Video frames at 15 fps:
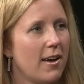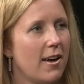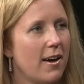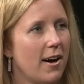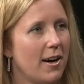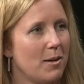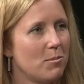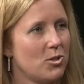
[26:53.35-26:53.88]

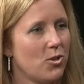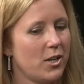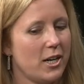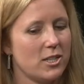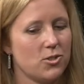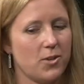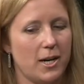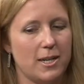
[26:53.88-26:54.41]
Um, so I
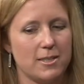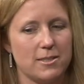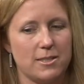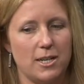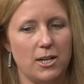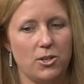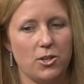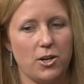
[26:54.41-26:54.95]
got trained as a
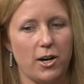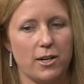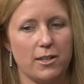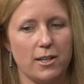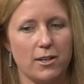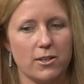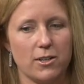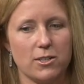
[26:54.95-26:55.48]
Tinkergarten
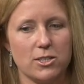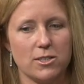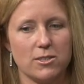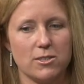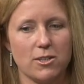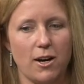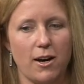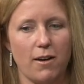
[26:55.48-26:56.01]
leader
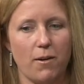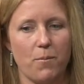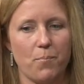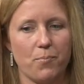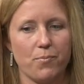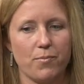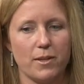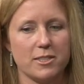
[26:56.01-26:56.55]
just
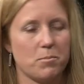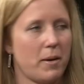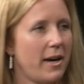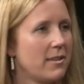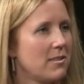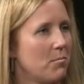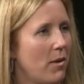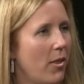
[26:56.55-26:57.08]
um, this
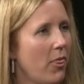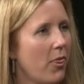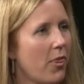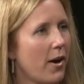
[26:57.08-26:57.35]
past month.